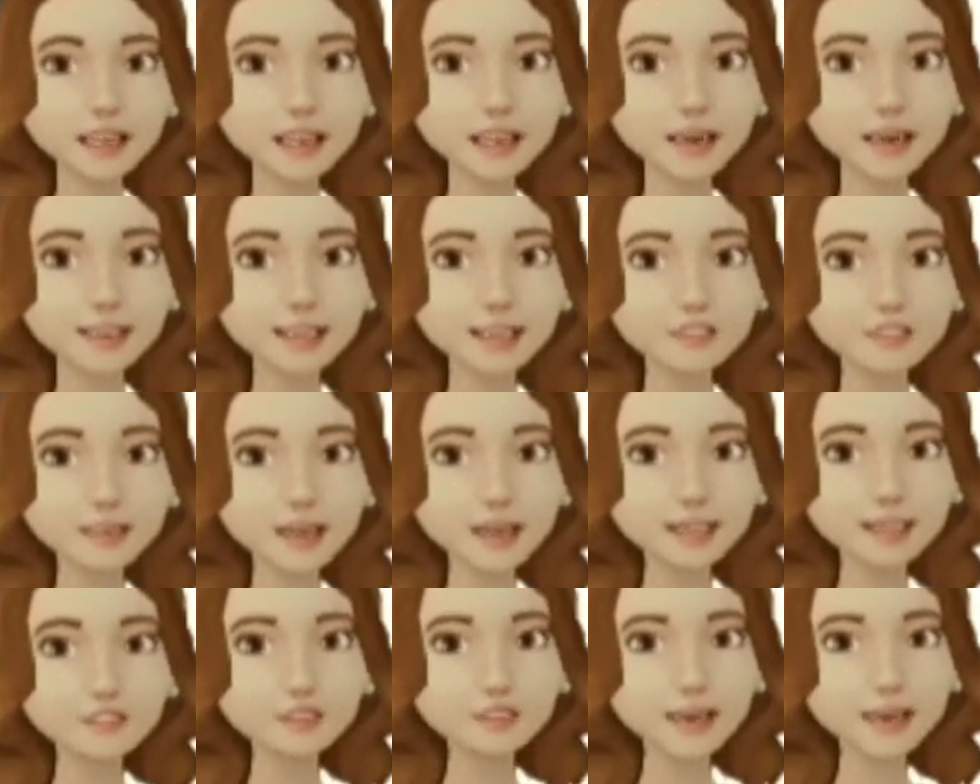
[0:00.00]
To
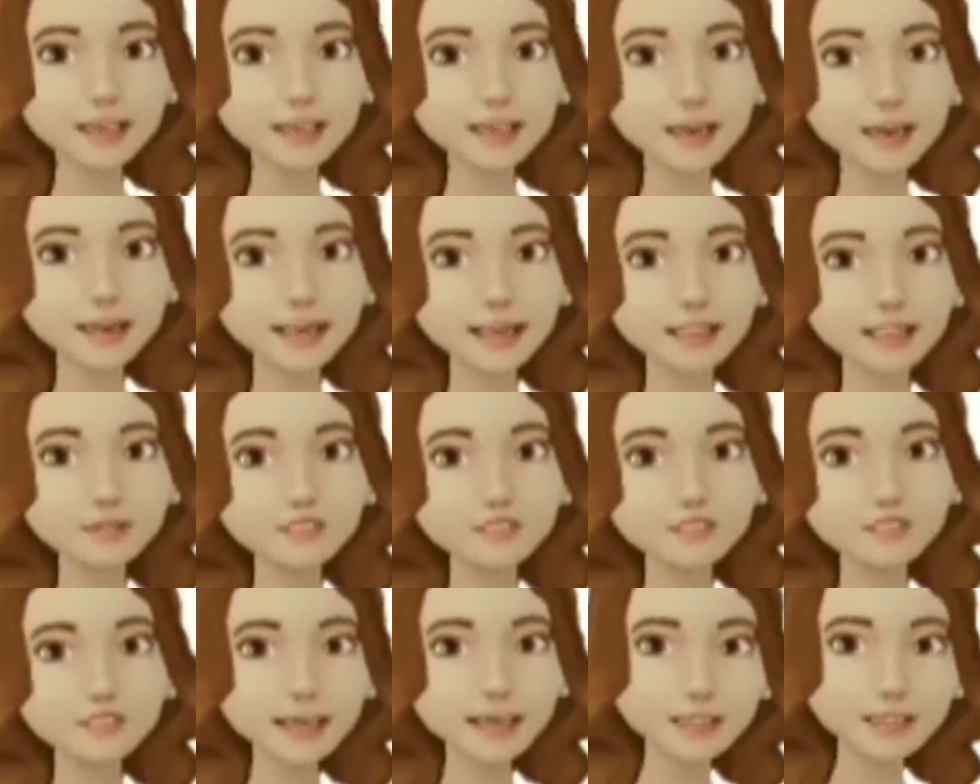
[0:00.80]
start using
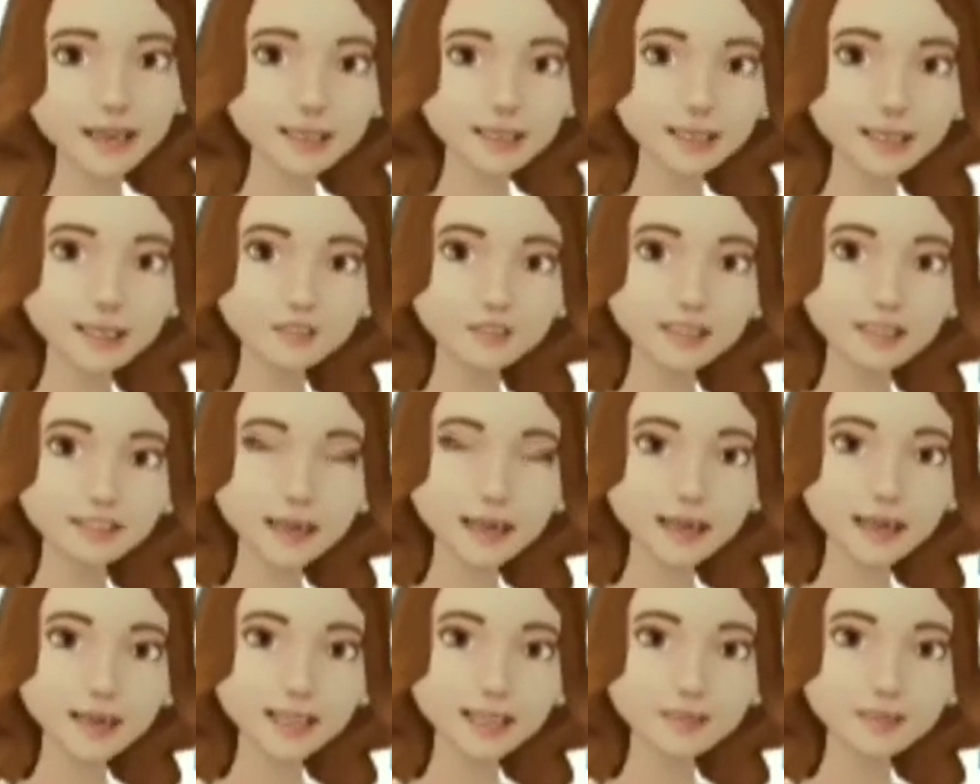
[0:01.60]
walkie-talkie,
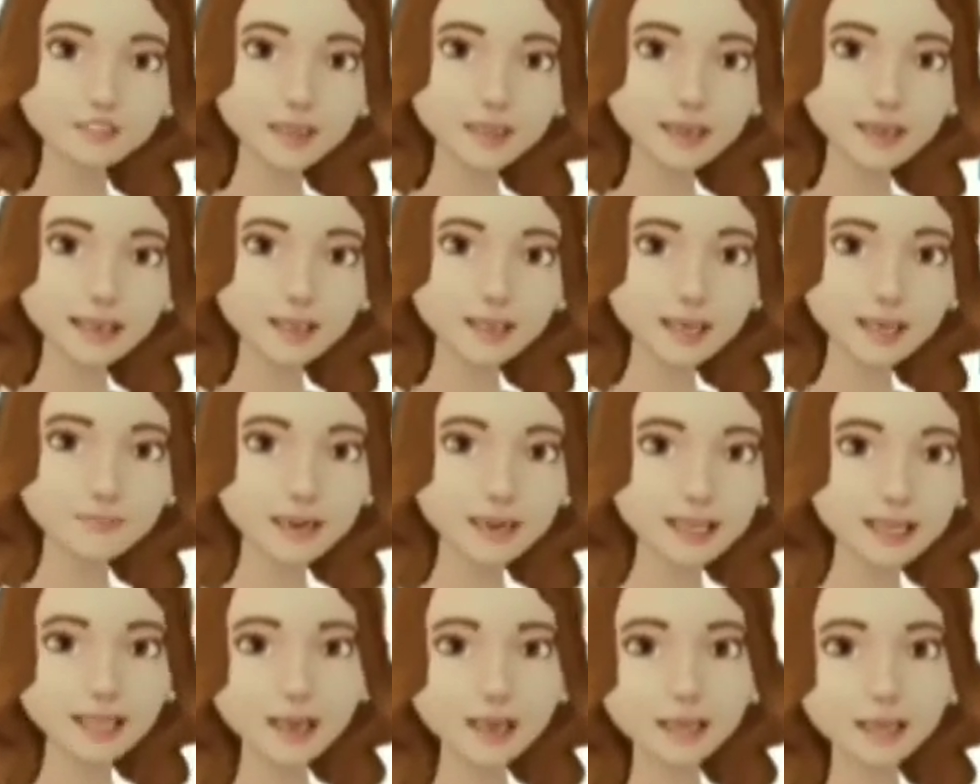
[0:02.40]
press the digital
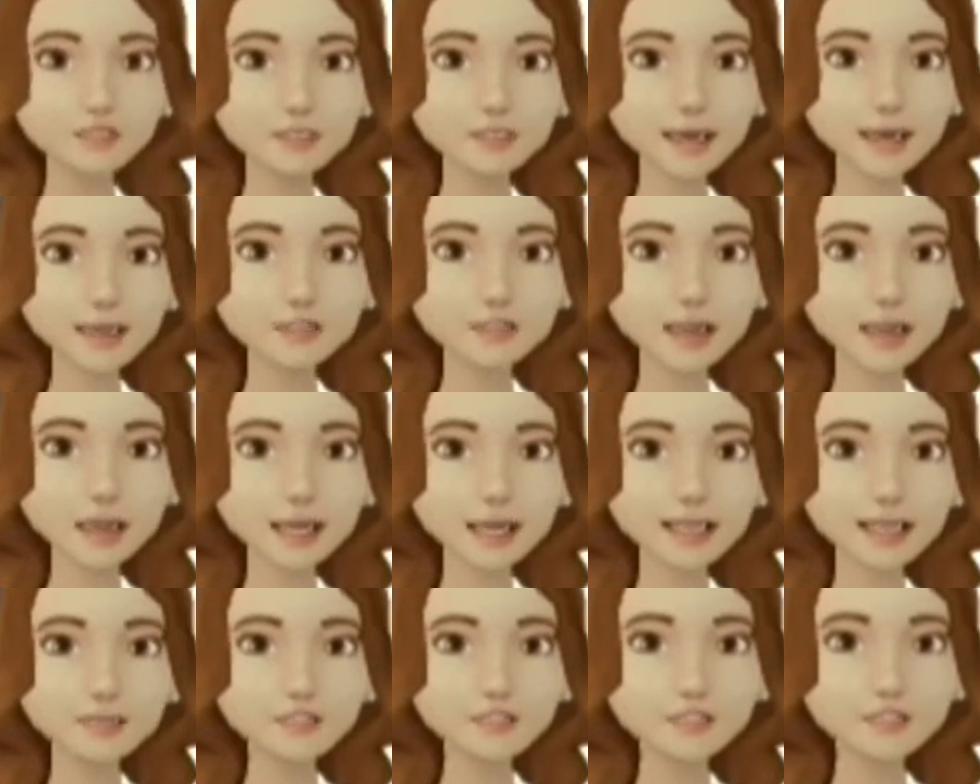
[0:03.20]
crown to go to the
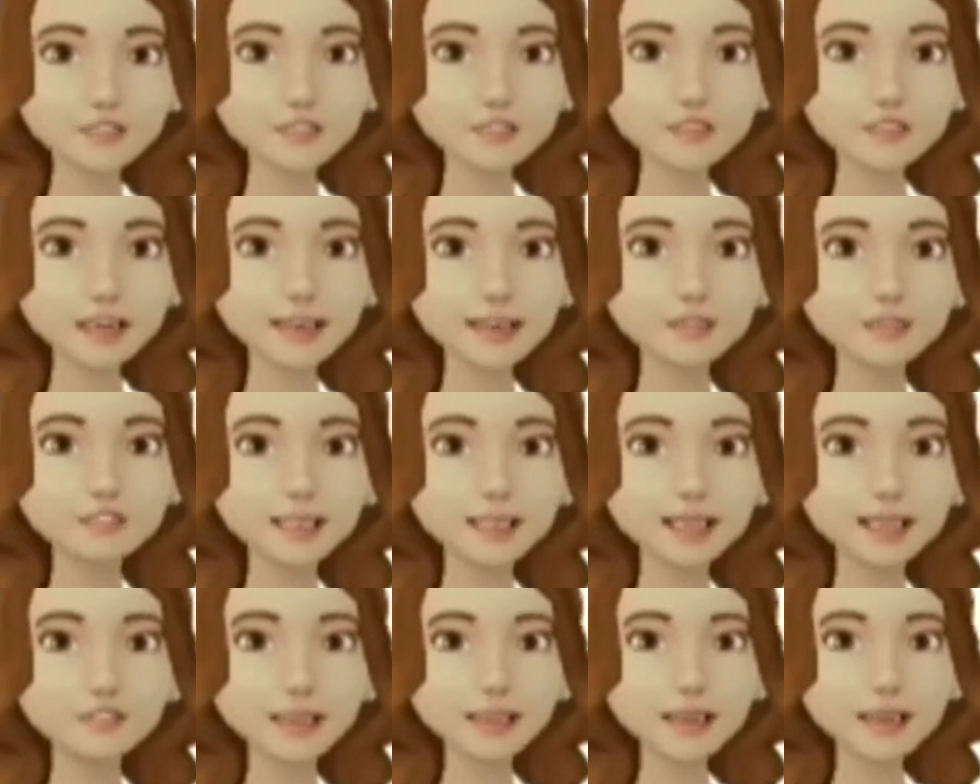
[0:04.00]
home screen,
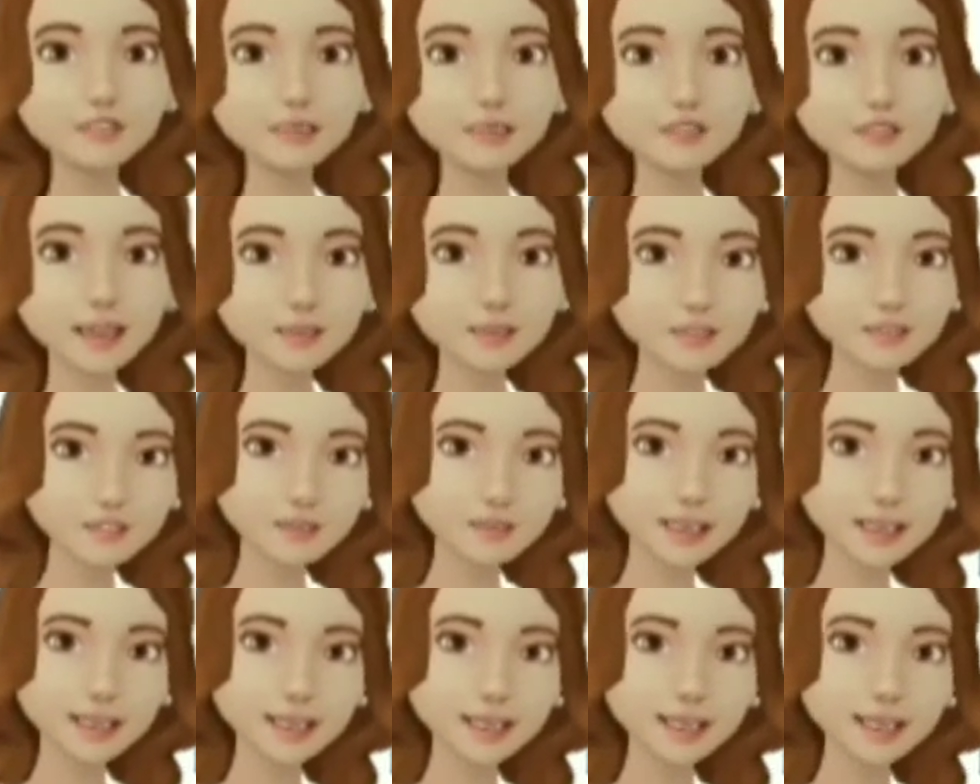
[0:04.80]
then
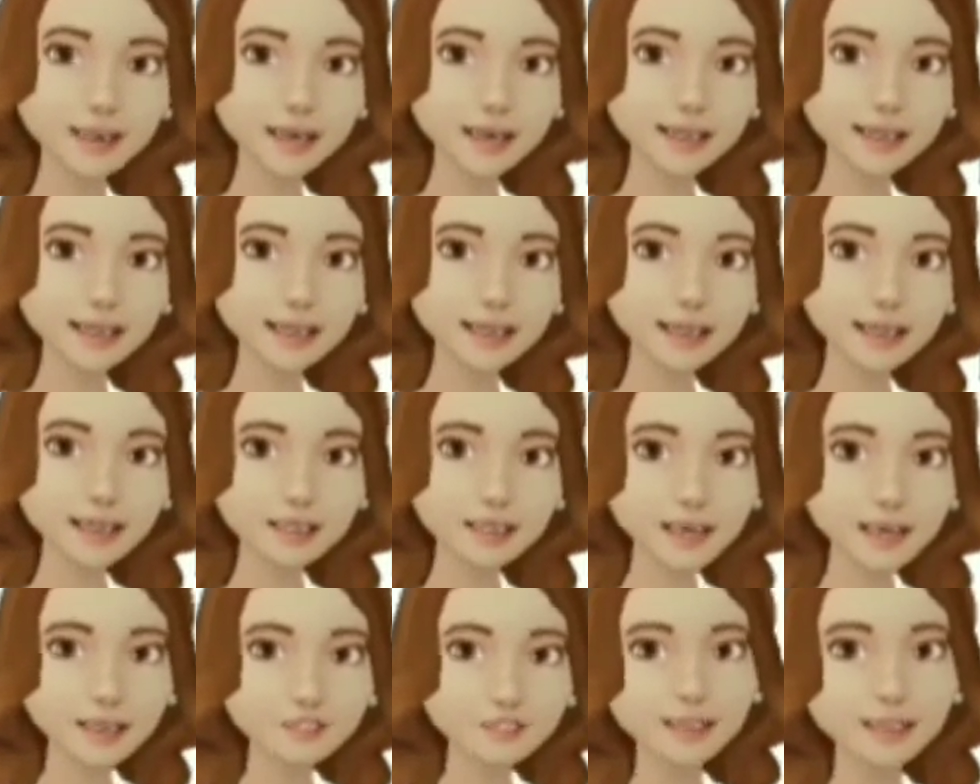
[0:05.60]
open the
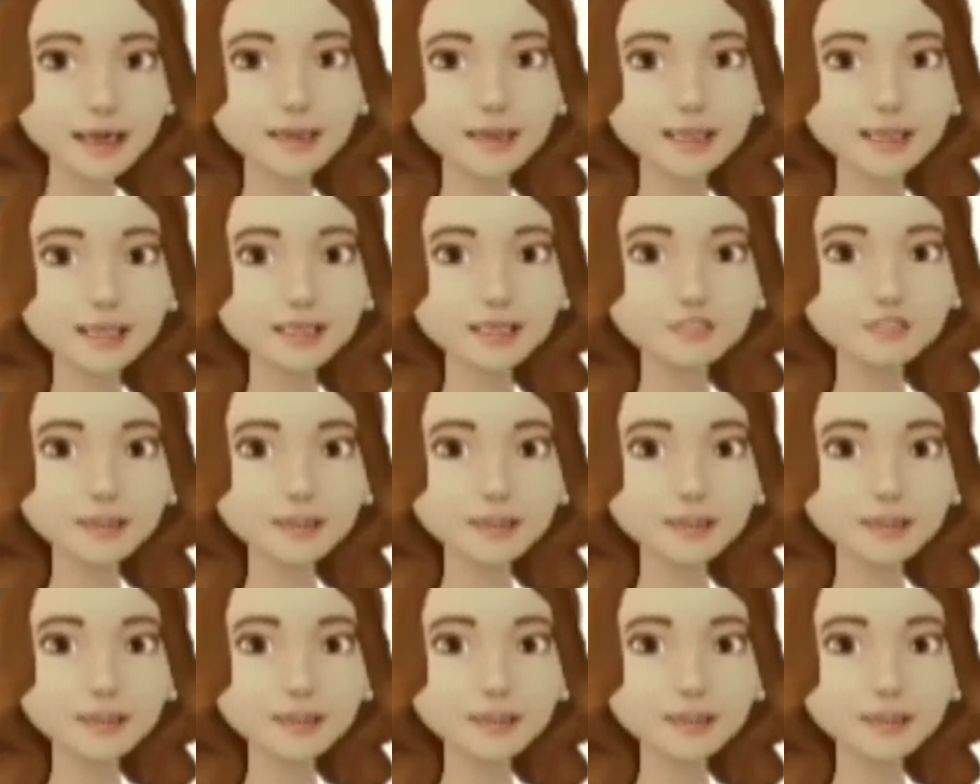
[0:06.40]
walkie-talkie app.